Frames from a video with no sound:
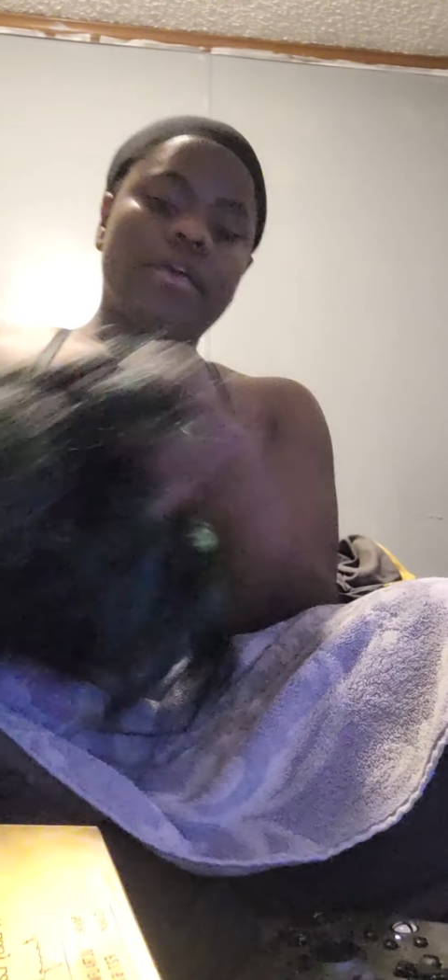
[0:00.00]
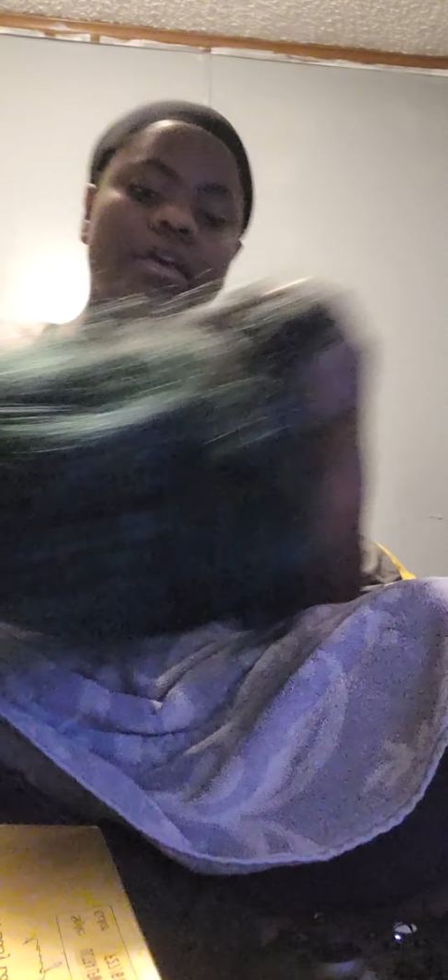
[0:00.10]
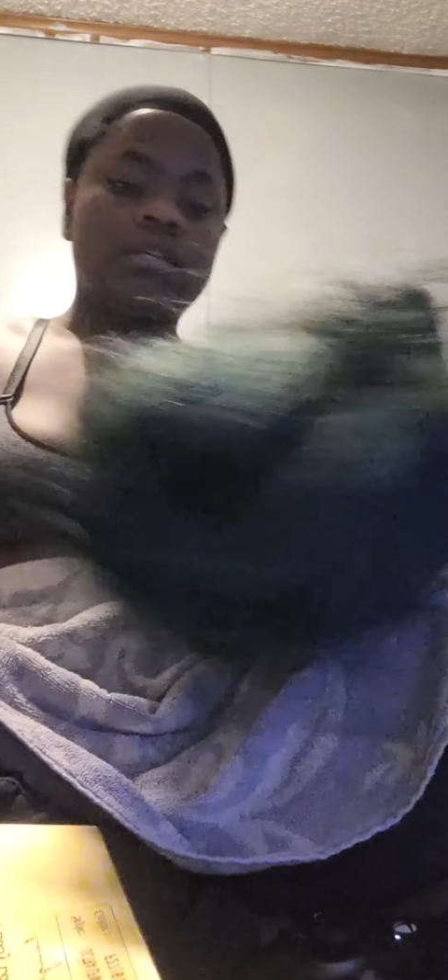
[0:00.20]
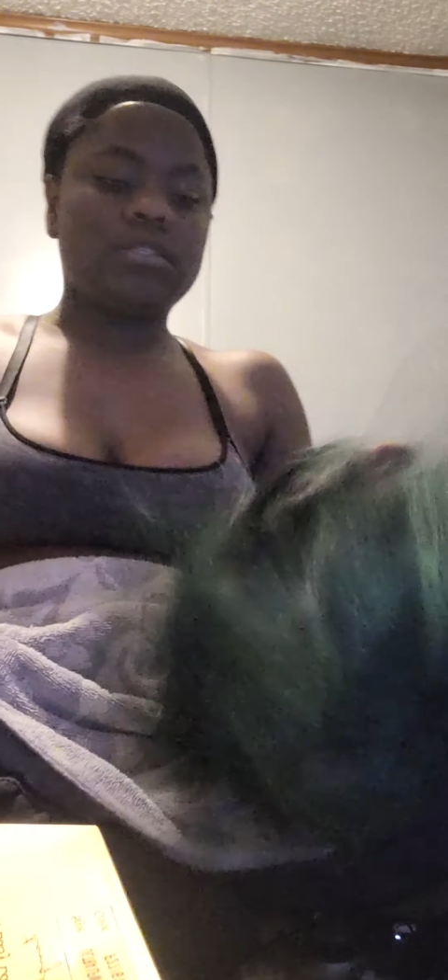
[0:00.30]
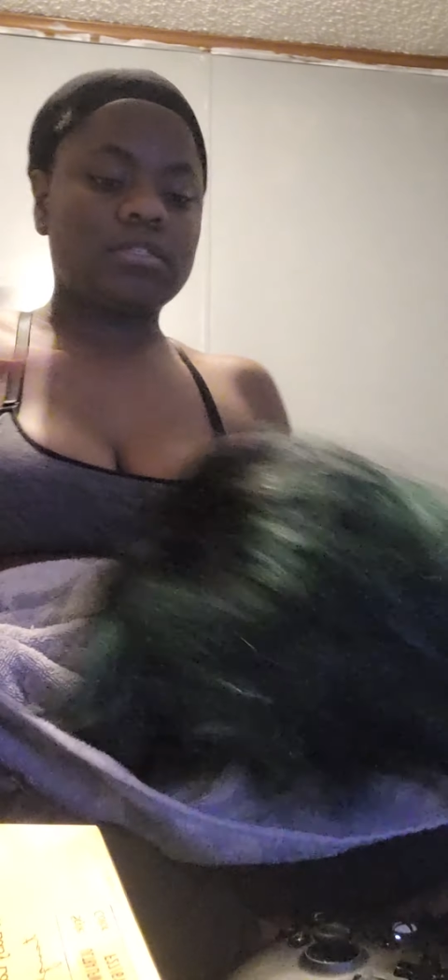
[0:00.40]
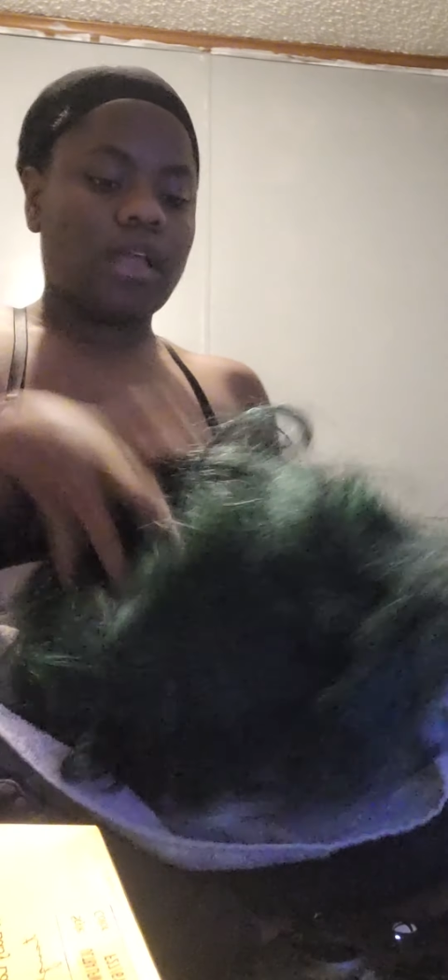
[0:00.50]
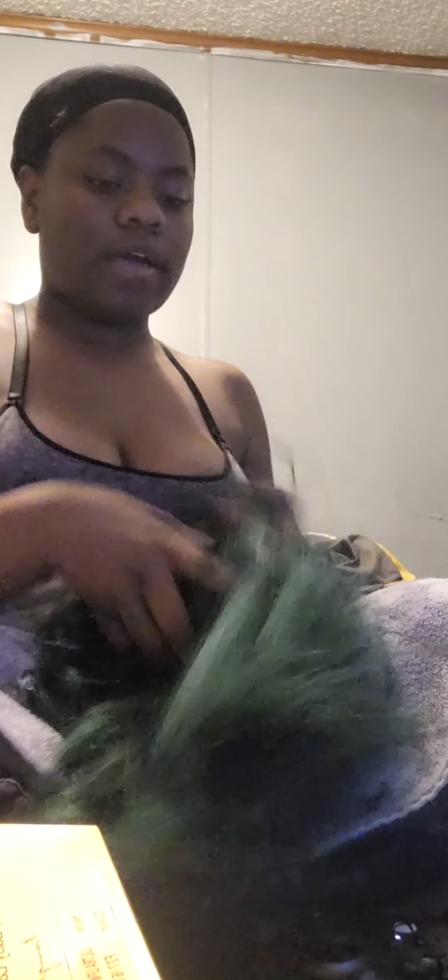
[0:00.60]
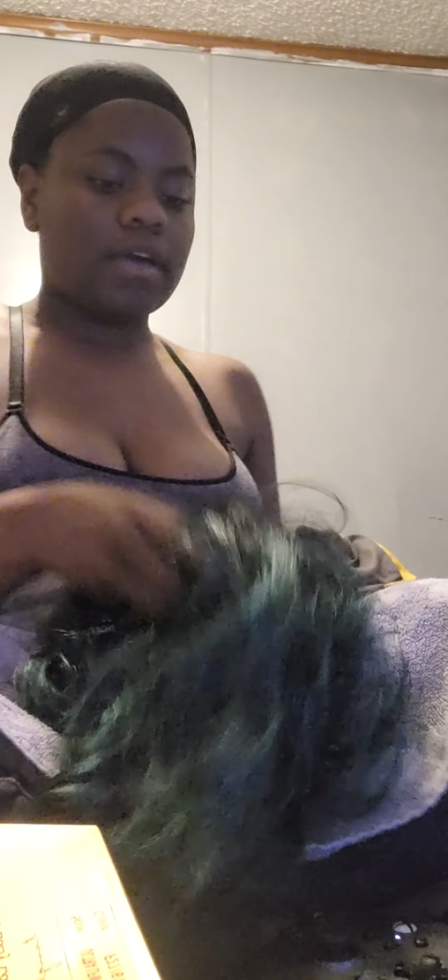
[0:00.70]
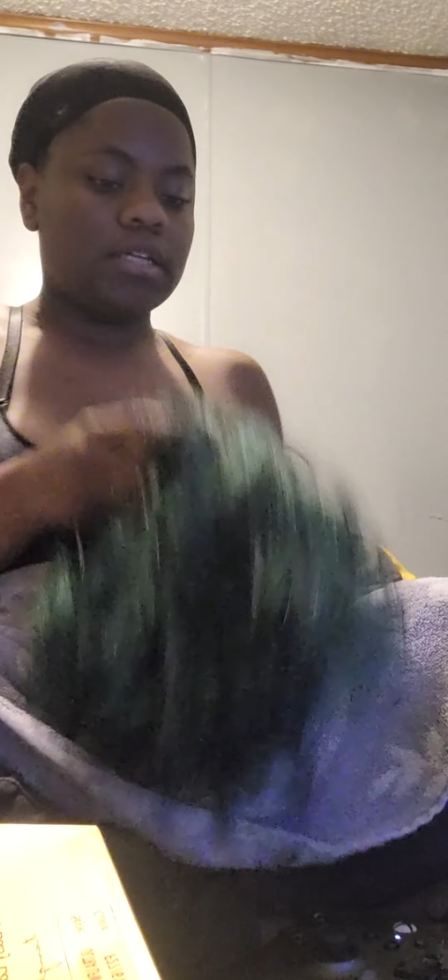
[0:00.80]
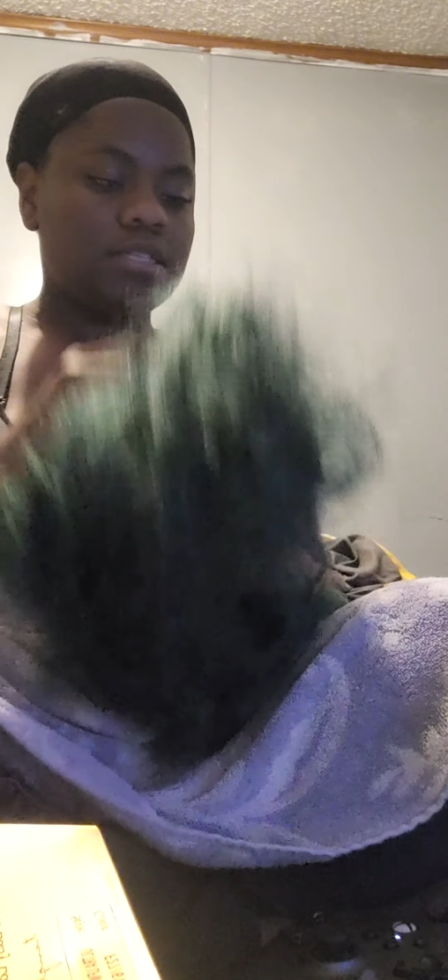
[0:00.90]
is
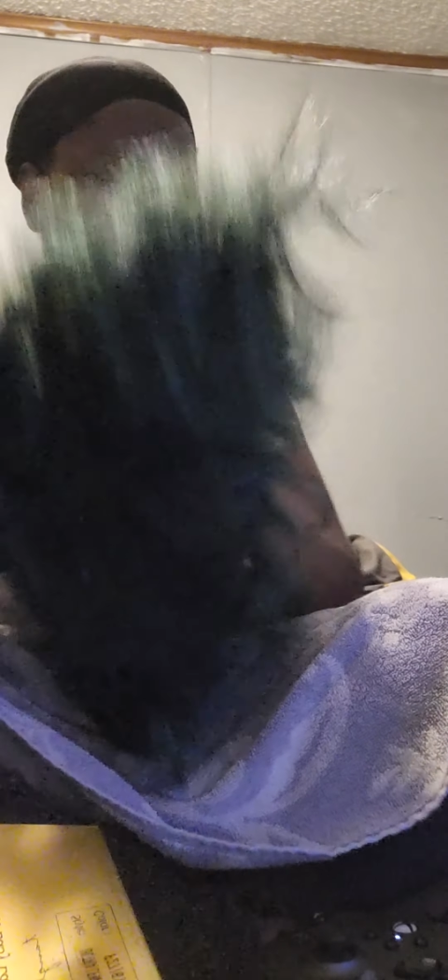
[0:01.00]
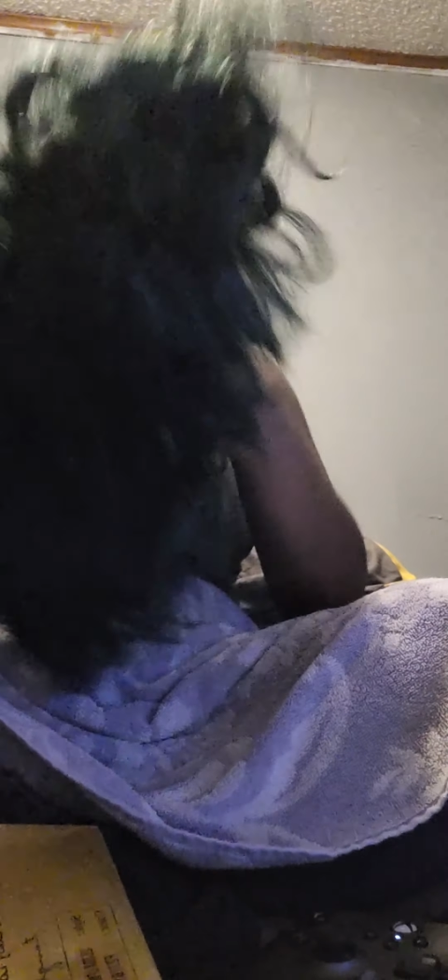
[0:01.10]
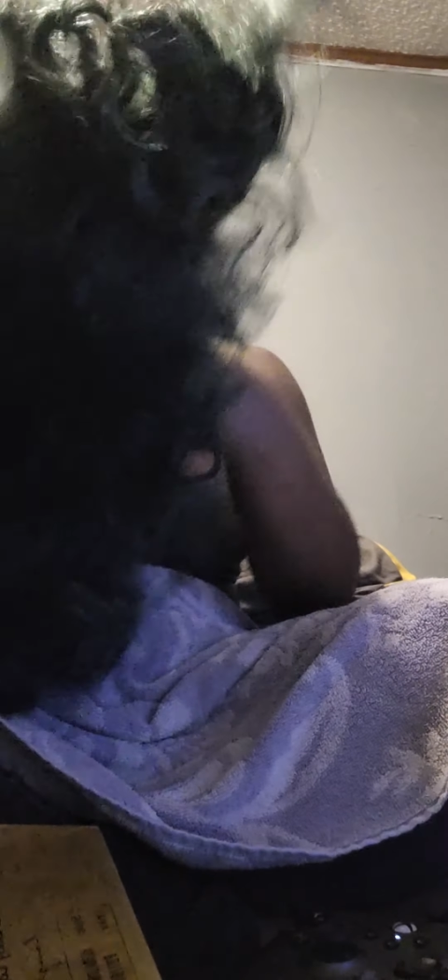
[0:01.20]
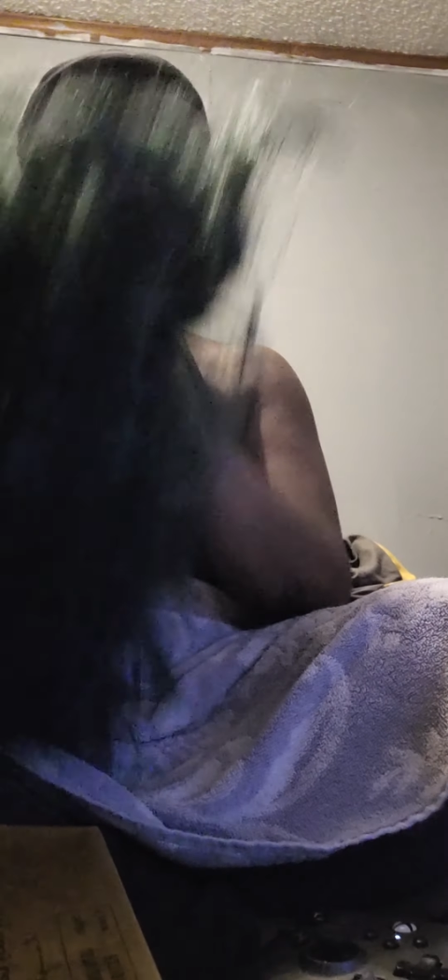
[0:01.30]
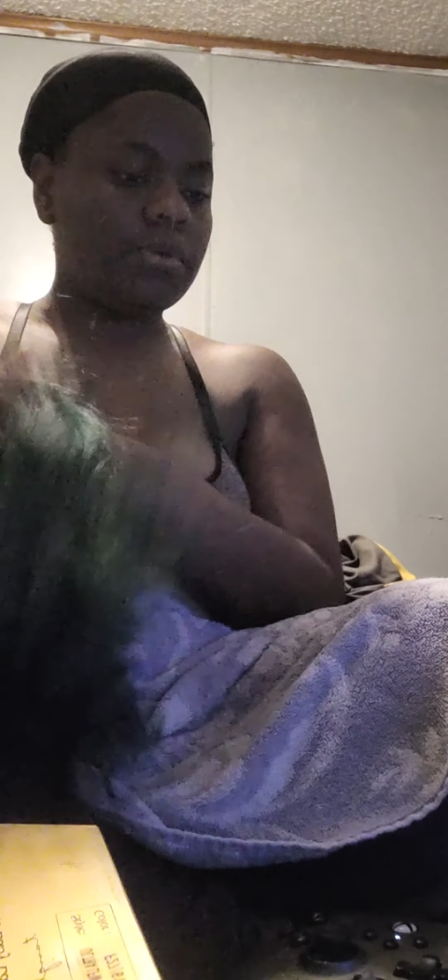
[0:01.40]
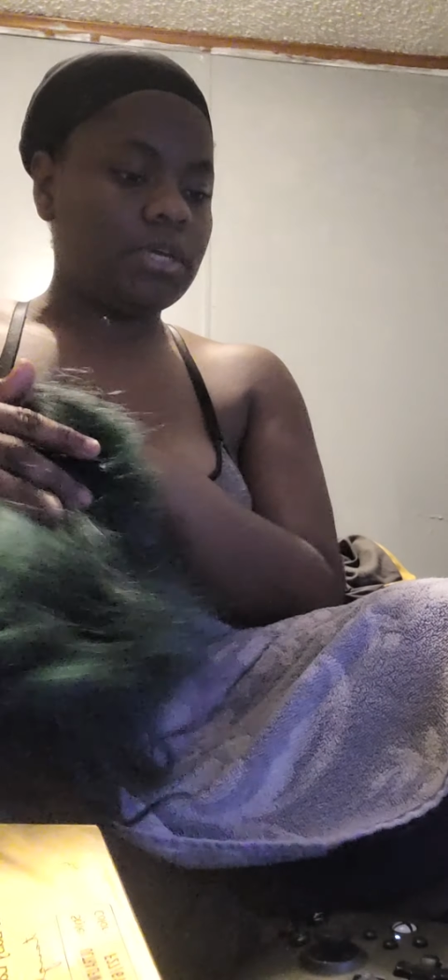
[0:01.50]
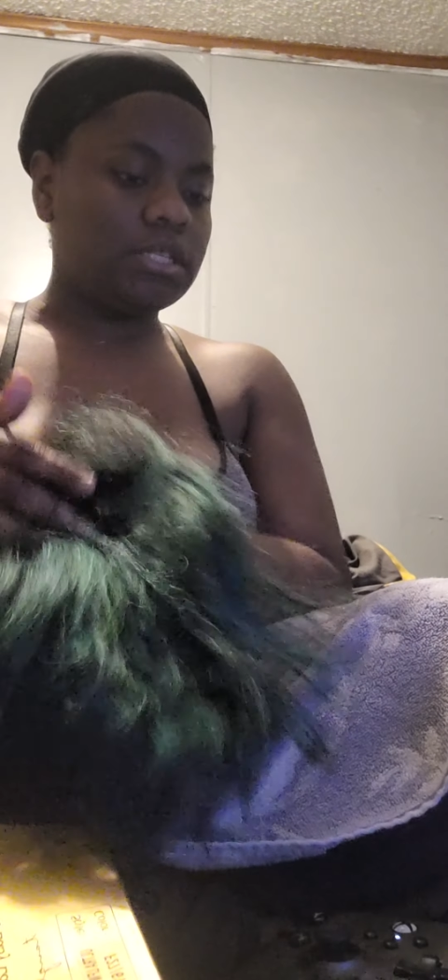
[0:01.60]
like a maybe